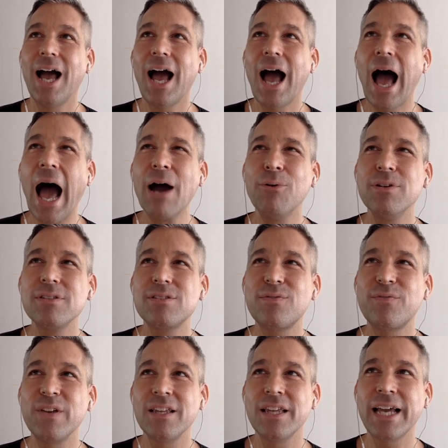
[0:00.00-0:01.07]
I was
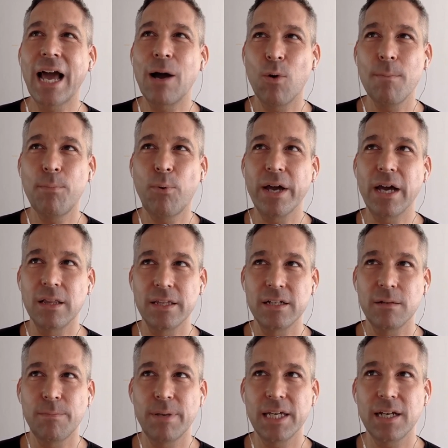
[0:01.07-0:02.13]
feeling at one point a little
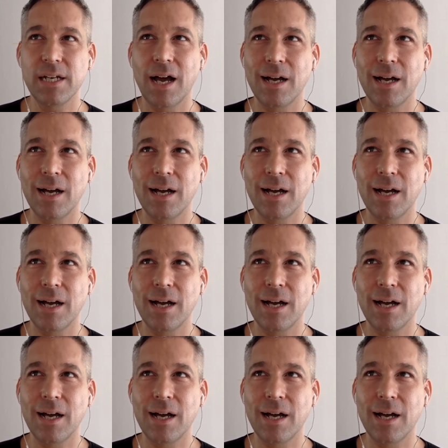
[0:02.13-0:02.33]
bit,